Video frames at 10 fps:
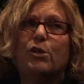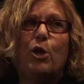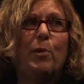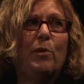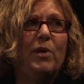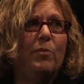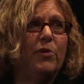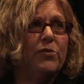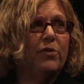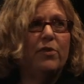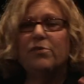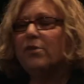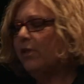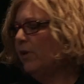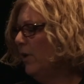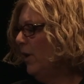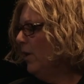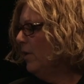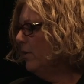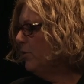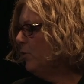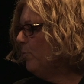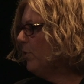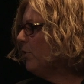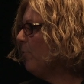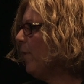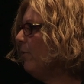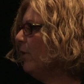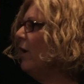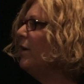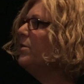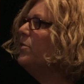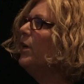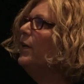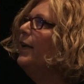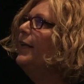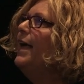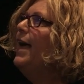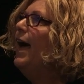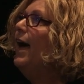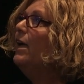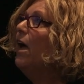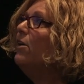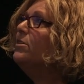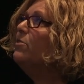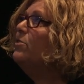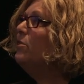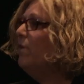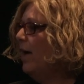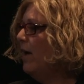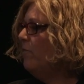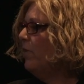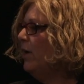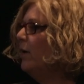to Know About People. So those are the two books you might want to concentrate on. I also do have